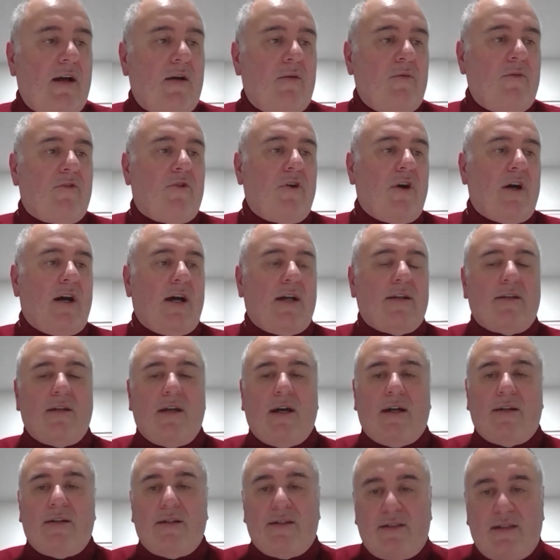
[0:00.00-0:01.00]
We've got
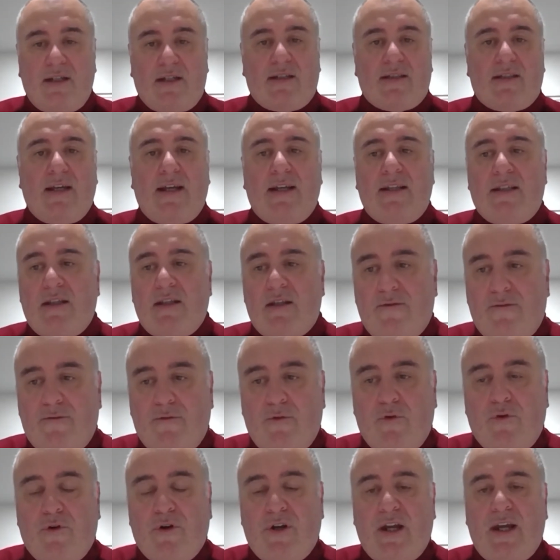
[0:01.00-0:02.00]
under 16s, under
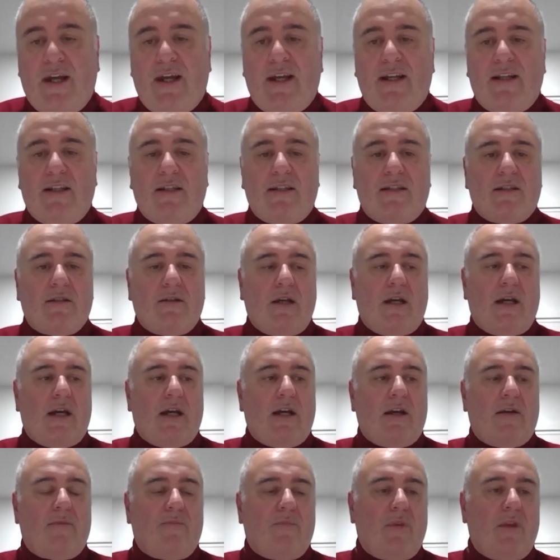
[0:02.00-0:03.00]
14s.
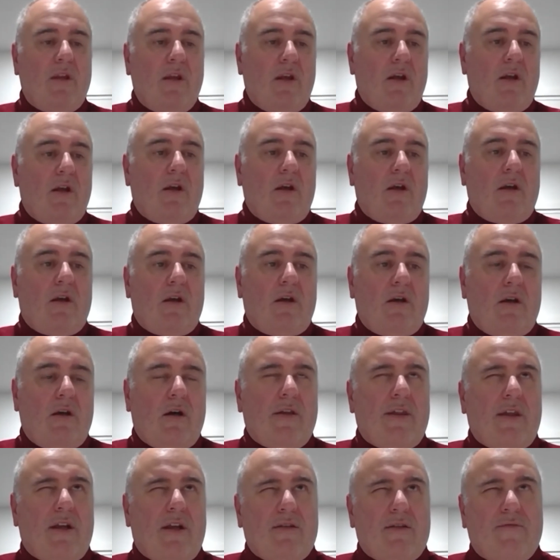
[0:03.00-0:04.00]
I
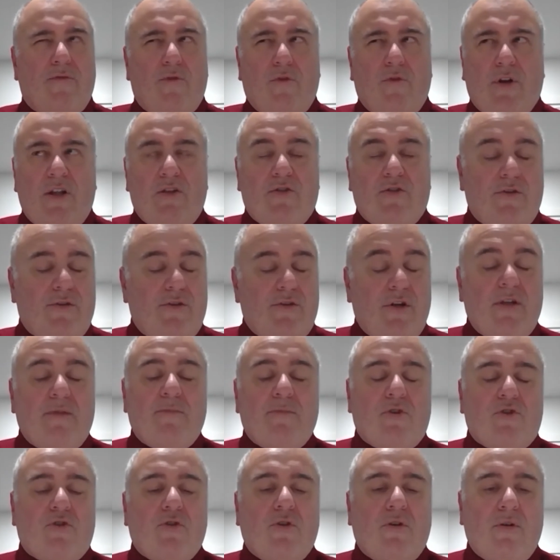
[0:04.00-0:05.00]
think it's 14s or 13s, I'm
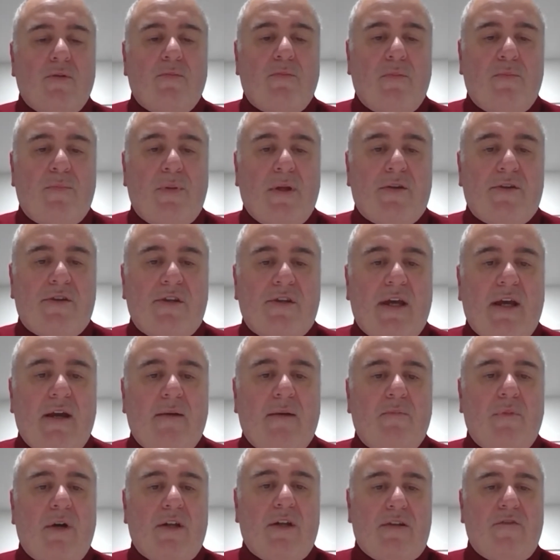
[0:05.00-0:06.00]
not sure, but yep.
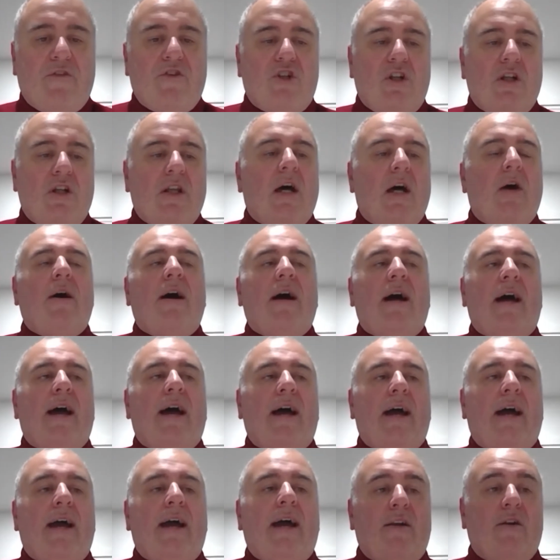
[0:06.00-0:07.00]
a division lower.
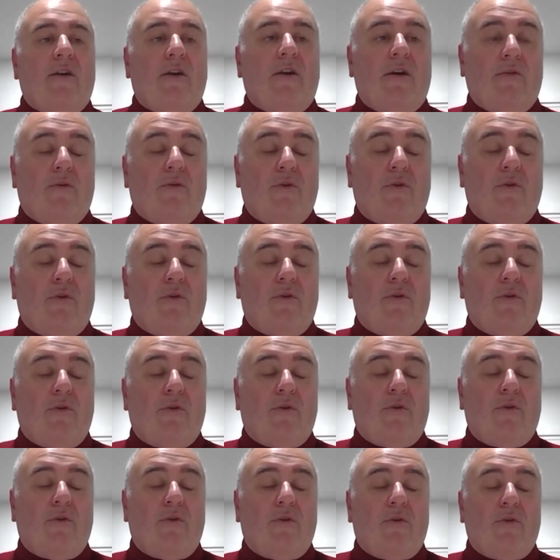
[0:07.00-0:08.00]
And yep.
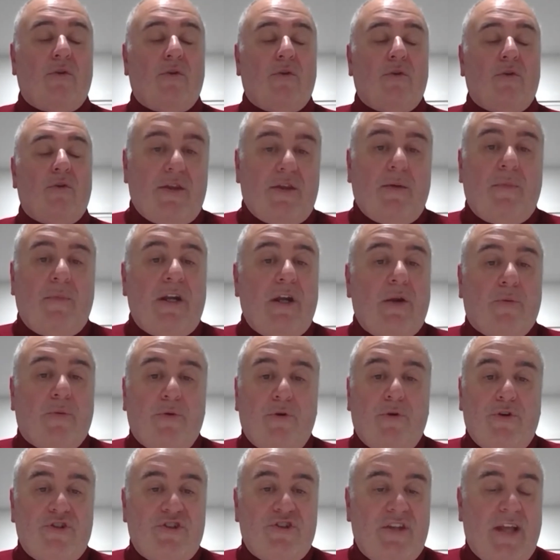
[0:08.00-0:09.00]
also the mini
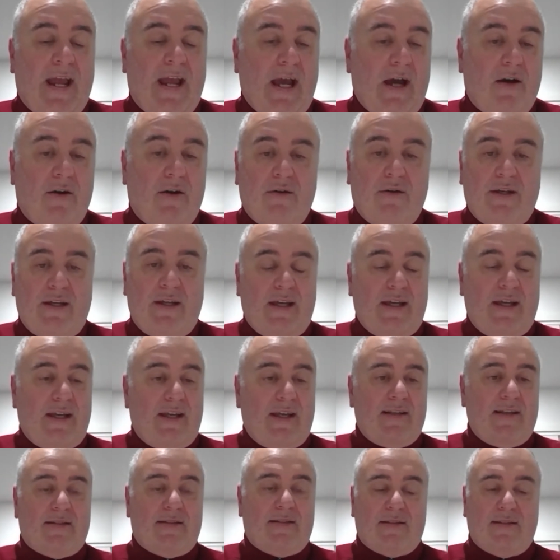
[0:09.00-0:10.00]
ruse now
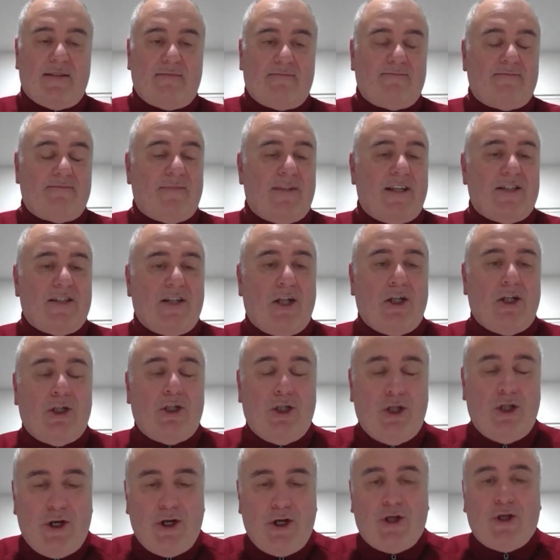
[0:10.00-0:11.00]
is there's a
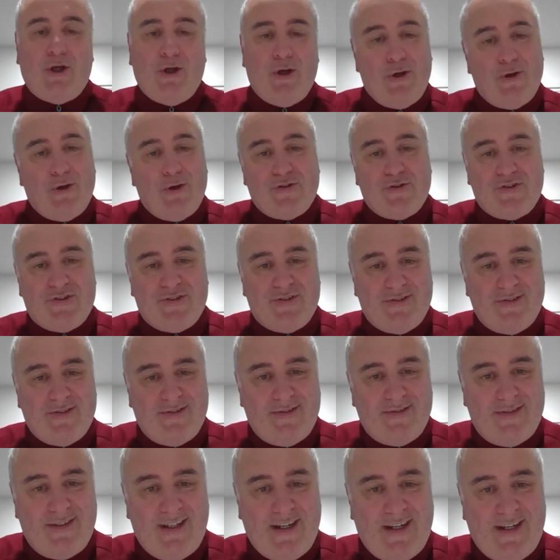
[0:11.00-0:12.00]
lot of girls.
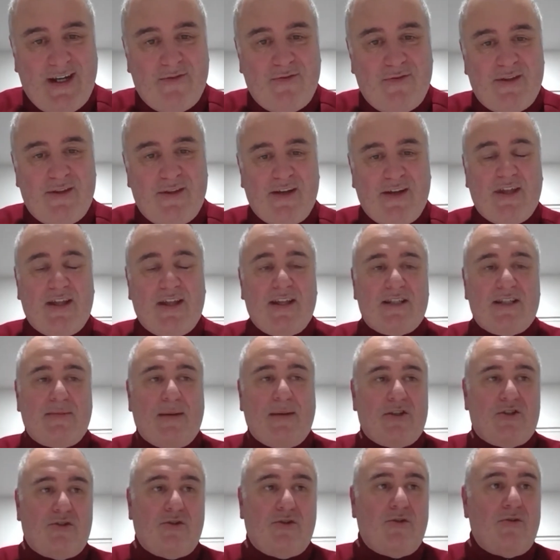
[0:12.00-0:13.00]
You know, I think there's
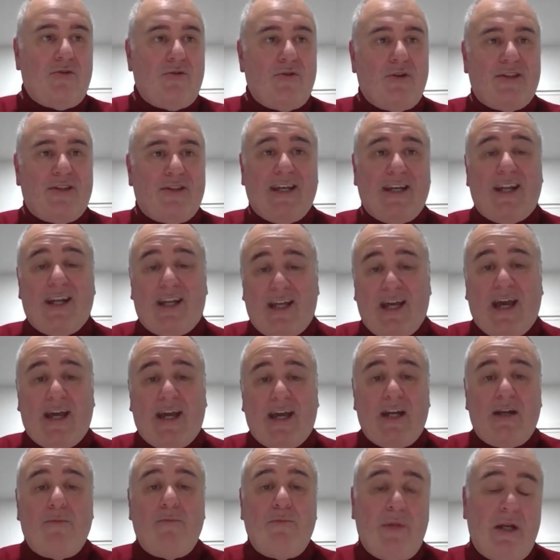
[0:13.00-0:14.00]
about two
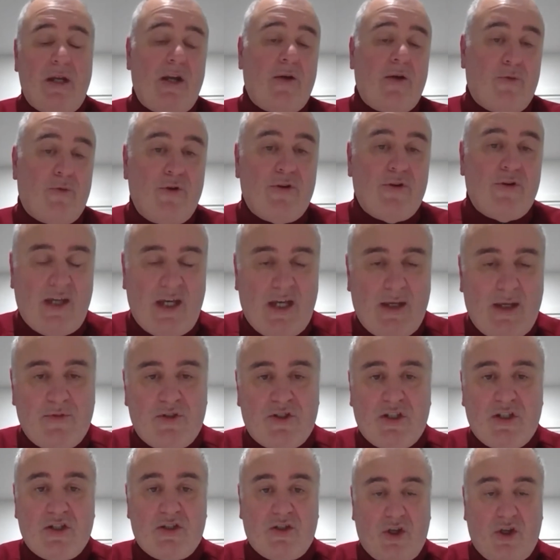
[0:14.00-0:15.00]
dedicated mini ruse teams,
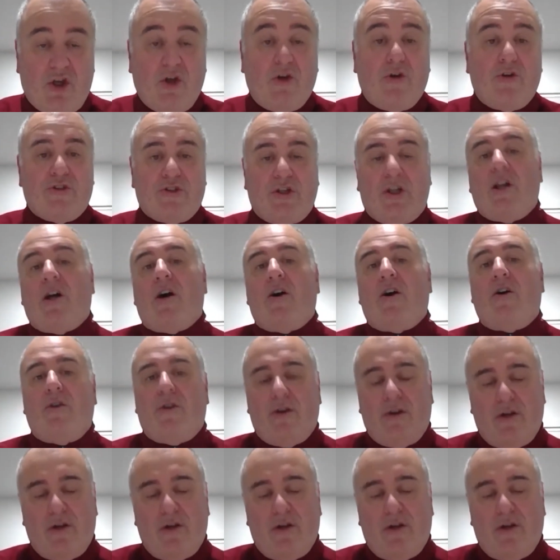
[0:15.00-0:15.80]
just yep. girls alone.